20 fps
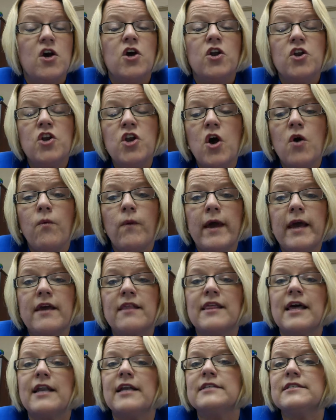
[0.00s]
knowing
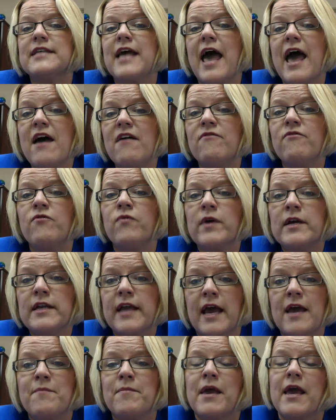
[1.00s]
that it's
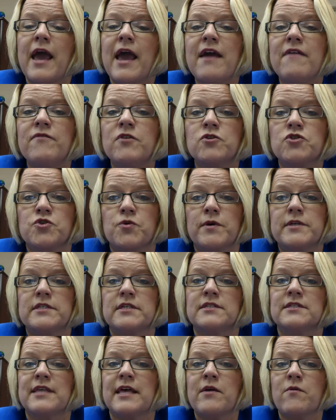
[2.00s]
everyday behavior
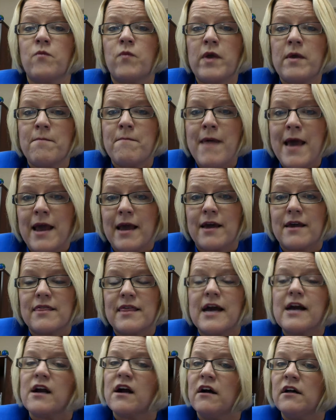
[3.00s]
choices that we make
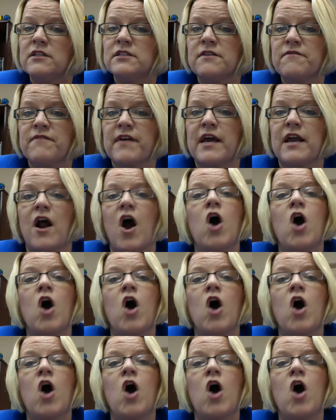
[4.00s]
that cultivate